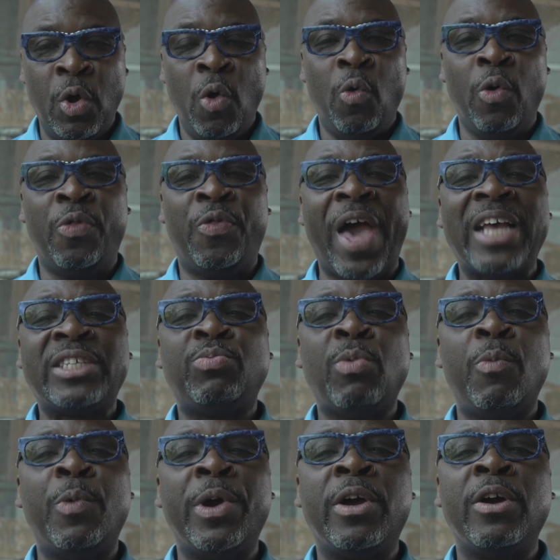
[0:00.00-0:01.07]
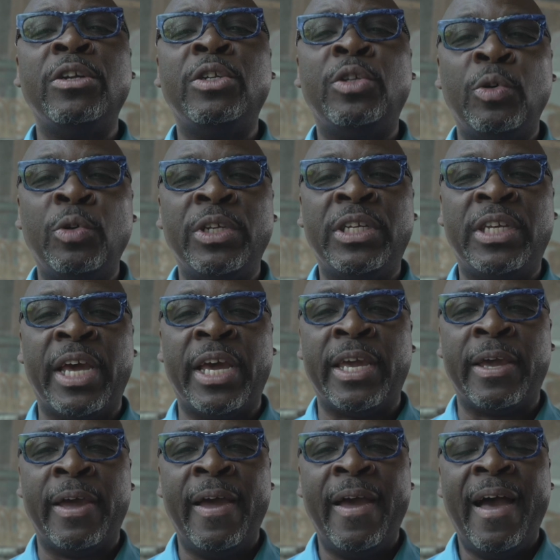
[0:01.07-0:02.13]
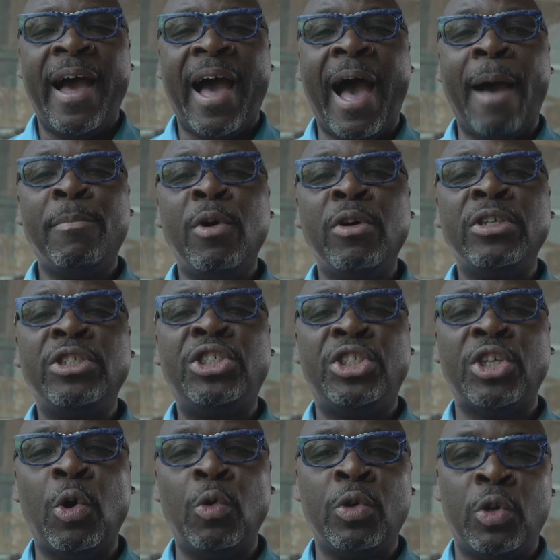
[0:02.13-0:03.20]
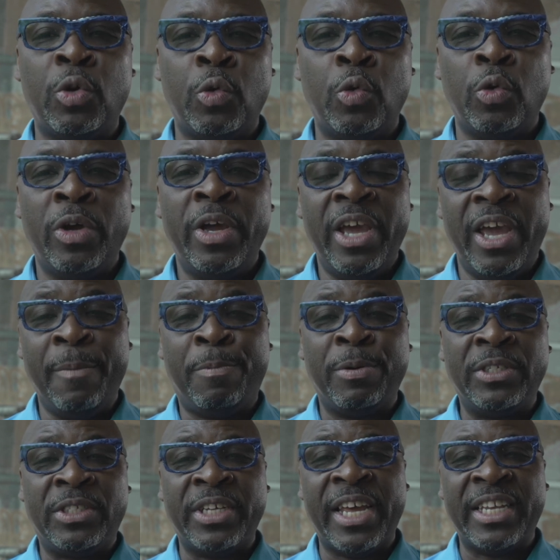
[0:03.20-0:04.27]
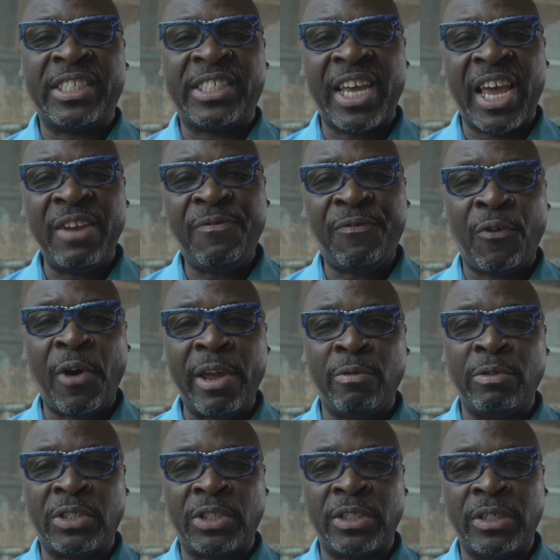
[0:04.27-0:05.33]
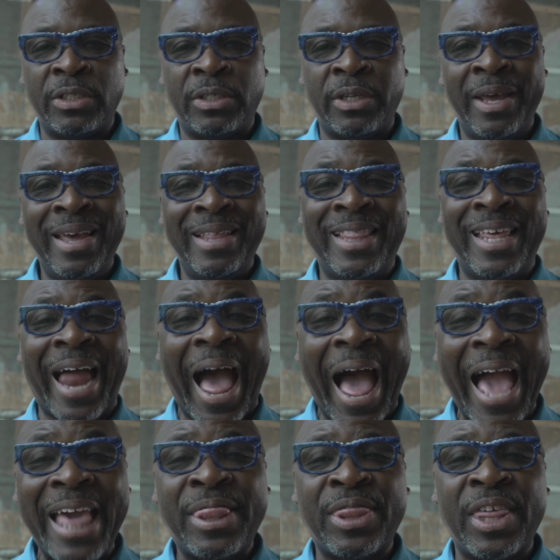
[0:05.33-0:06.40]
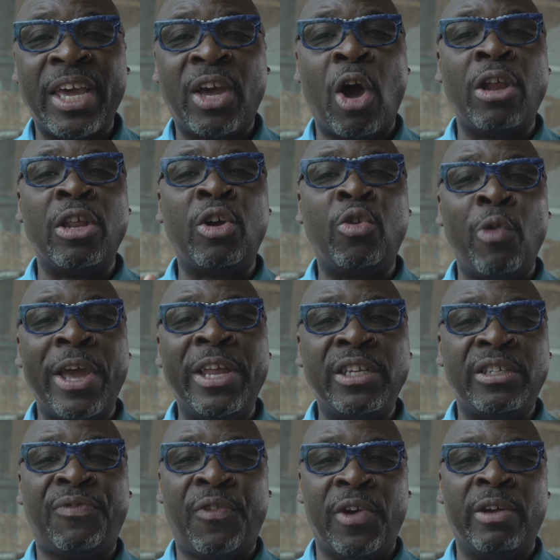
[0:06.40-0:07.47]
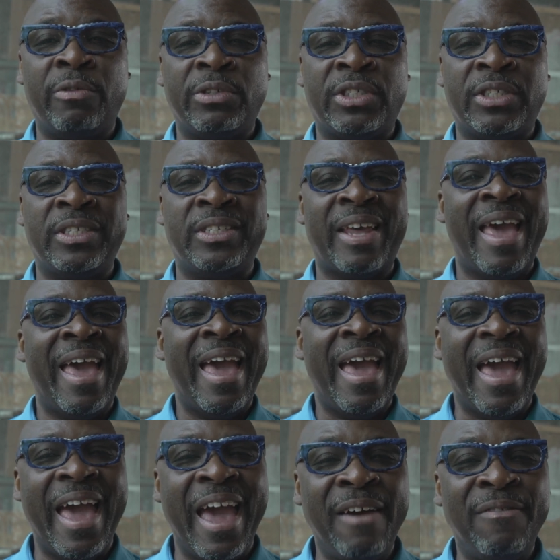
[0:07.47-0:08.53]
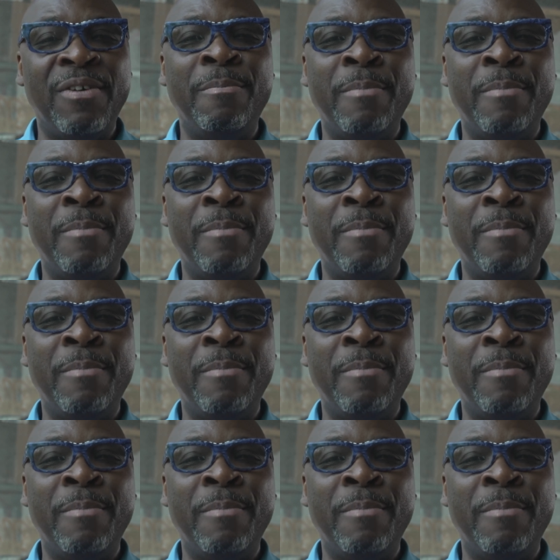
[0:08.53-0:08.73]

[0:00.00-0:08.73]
Well, that's what we're gonna do today. I'm gonna show you and present 10 fragrances that I think are the greatest fragrances ever